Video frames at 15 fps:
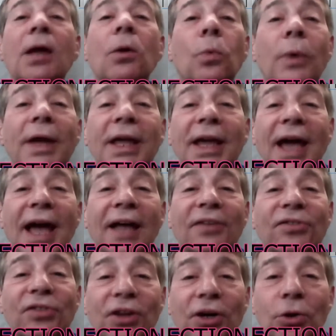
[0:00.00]
we
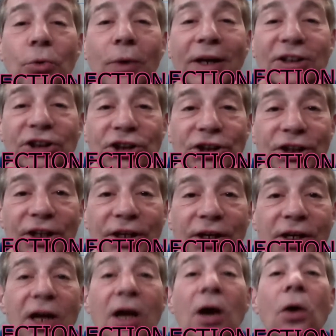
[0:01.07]
asked the
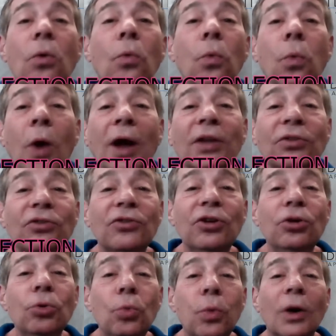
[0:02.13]
question, what do
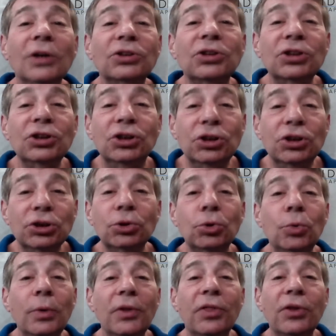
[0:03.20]
you want to
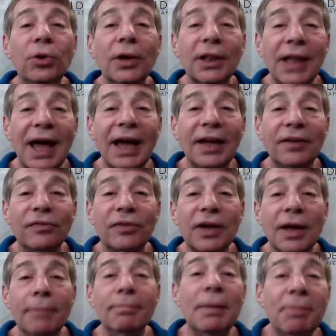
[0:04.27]
do with your life?
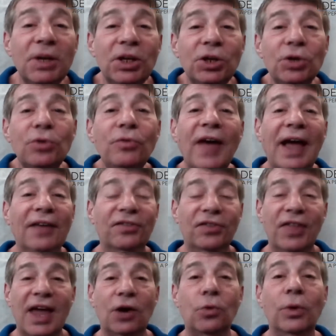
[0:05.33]
Maybe you've
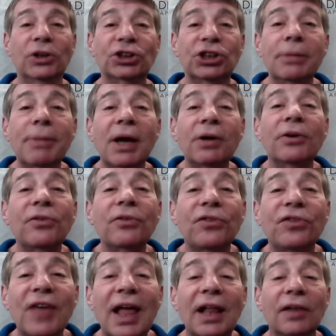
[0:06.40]
asked that question about
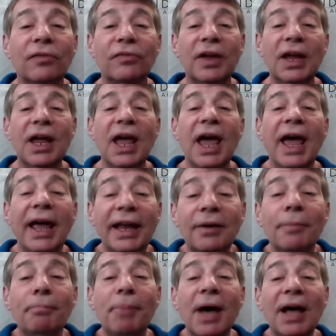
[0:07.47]
yourself,
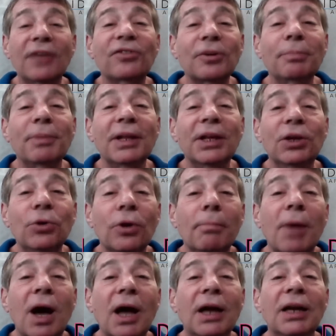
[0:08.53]
and possibly your
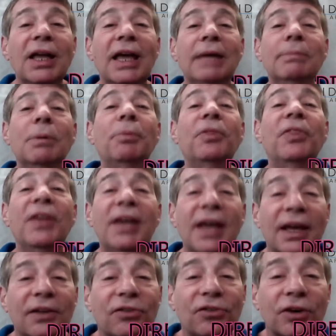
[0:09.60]
mind came up with the
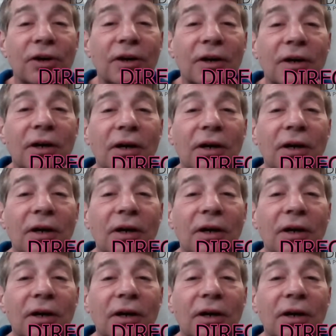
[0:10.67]
answer,